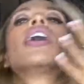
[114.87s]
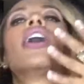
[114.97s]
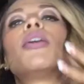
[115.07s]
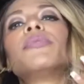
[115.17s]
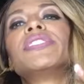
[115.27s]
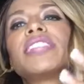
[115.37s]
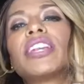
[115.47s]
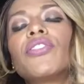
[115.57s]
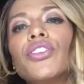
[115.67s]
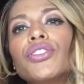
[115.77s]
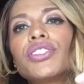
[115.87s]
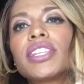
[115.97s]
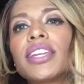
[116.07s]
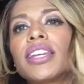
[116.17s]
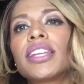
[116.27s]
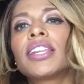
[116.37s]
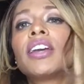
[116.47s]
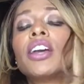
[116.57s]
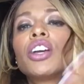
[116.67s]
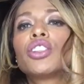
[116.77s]
Um, instead of using
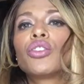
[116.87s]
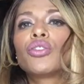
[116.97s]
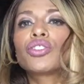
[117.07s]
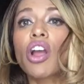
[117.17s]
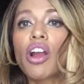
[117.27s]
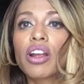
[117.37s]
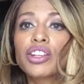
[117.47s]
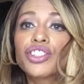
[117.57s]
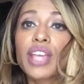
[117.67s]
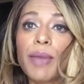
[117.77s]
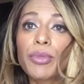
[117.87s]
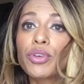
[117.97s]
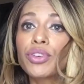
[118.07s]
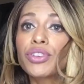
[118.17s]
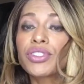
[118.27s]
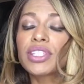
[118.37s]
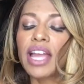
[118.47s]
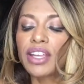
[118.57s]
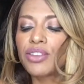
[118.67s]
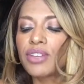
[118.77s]
those harsh chemicals
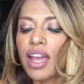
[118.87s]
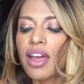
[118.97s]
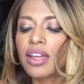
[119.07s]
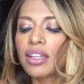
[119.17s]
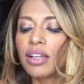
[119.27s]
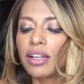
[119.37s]
that you get.